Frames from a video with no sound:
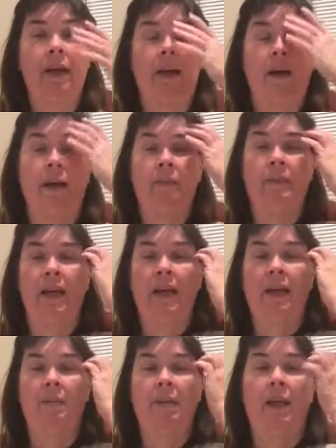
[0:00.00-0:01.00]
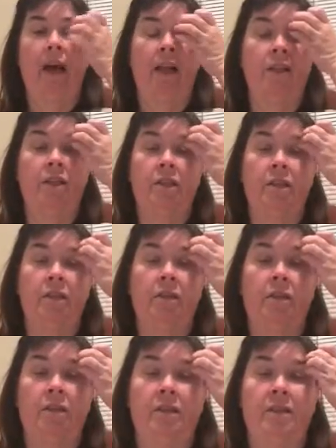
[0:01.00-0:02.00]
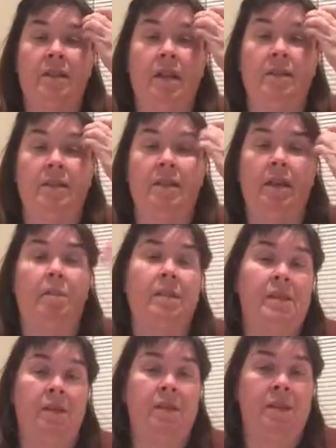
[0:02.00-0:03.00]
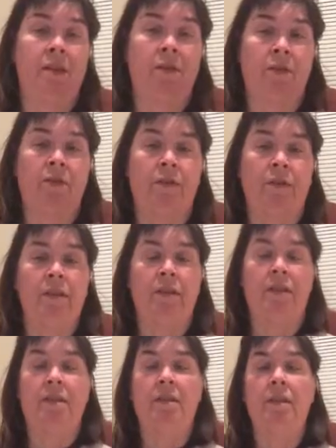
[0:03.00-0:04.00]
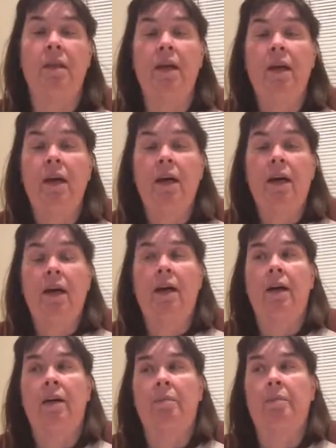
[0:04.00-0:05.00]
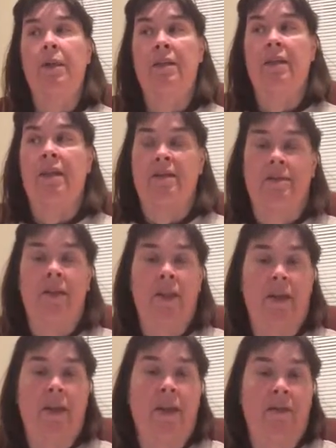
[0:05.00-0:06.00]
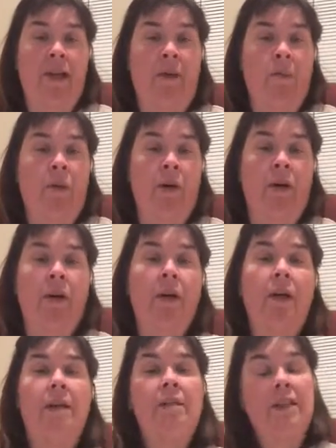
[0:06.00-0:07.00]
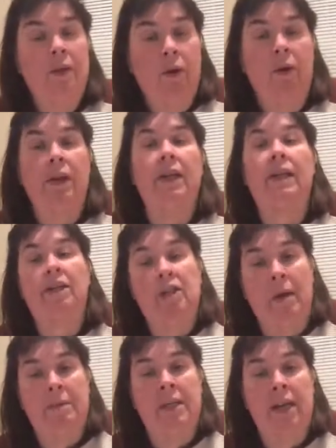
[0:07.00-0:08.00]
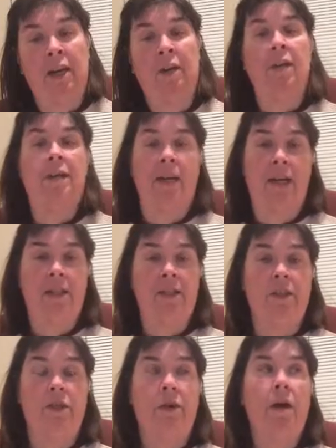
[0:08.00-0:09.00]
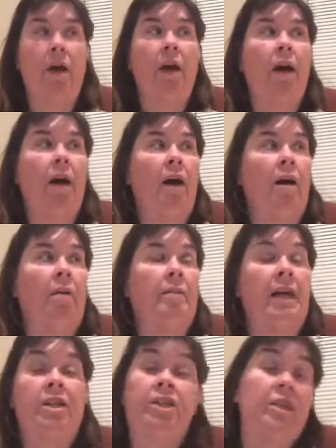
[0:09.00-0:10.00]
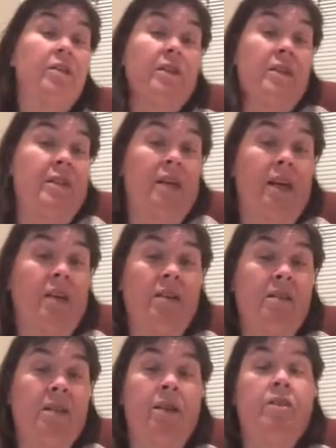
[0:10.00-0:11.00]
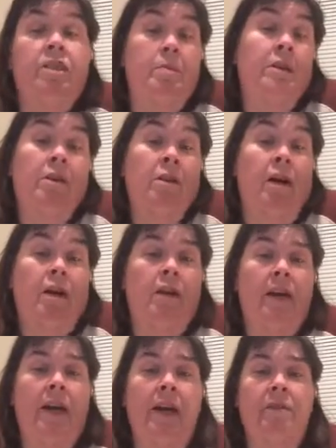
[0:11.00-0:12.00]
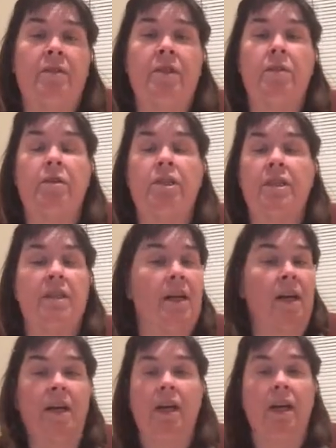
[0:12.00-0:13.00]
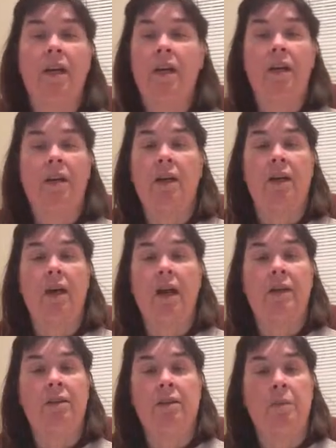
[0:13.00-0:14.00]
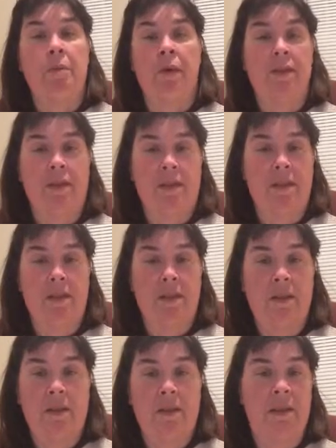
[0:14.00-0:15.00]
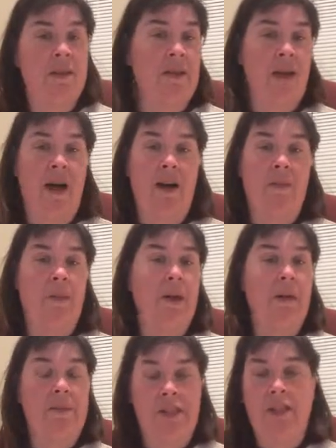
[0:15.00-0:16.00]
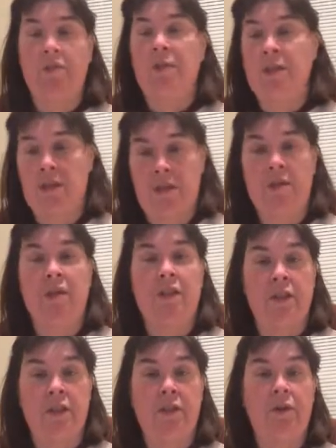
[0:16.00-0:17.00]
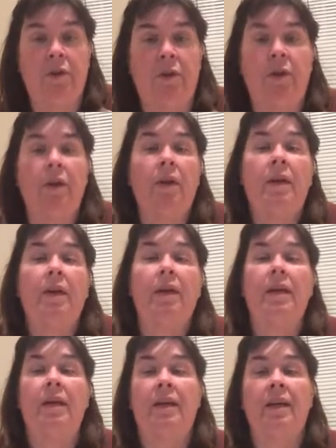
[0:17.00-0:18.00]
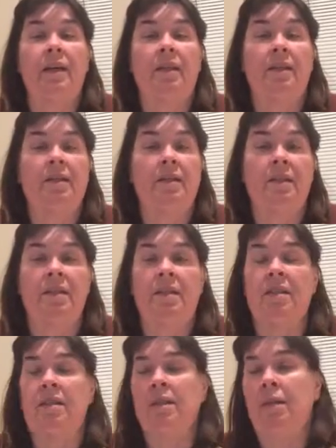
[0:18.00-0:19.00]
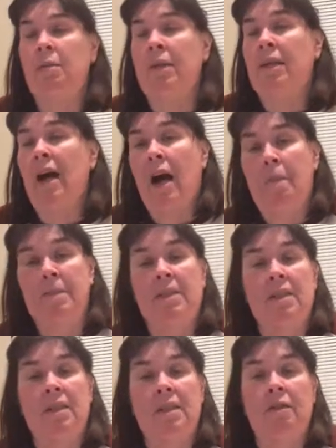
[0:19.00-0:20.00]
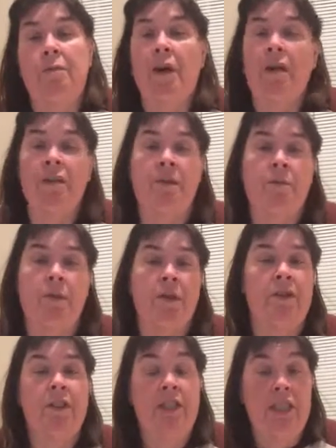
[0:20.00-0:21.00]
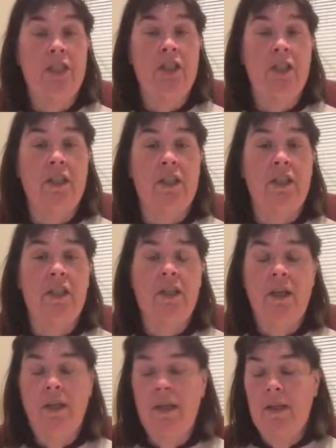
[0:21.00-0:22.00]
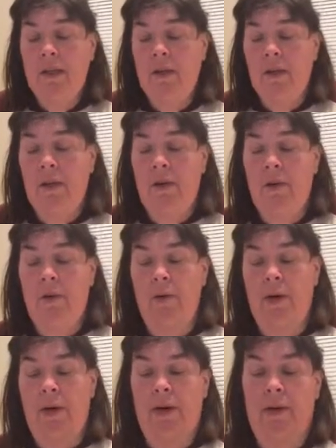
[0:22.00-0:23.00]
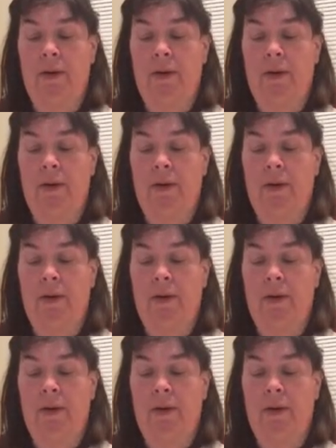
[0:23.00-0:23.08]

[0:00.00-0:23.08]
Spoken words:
at community colleges, it's not the same as it is at universities. But they have a lot more seniority and job security than I do. And she even said, she's been there longer than I have too, and she said, I don't support this. This is not what I'm teaching my students to do, and this is the complete opposite of process approach to teaching. So